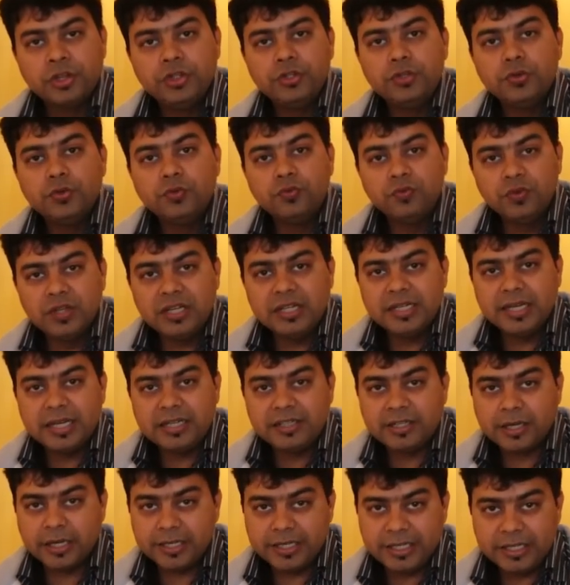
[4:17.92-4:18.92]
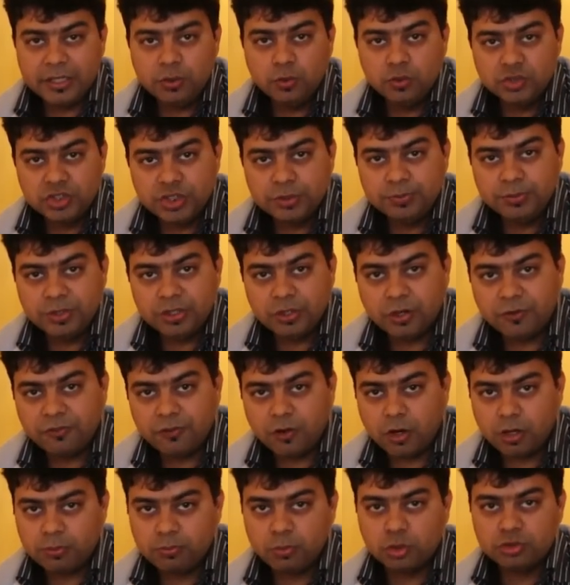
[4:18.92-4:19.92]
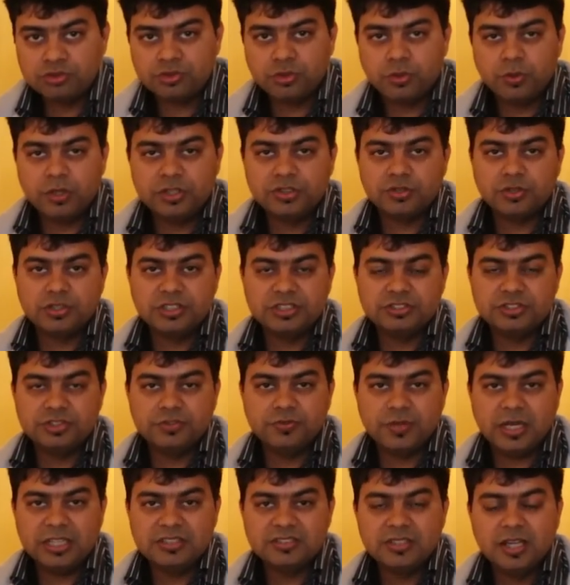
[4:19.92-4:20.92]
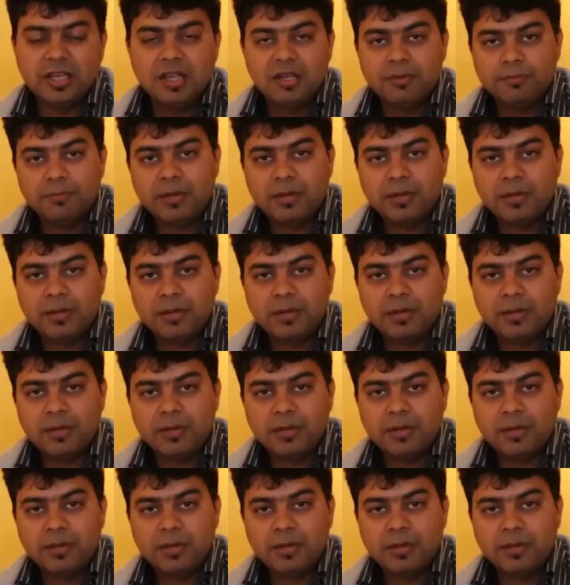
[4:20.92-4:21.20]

You will get 32 GB of onboard storage on this device,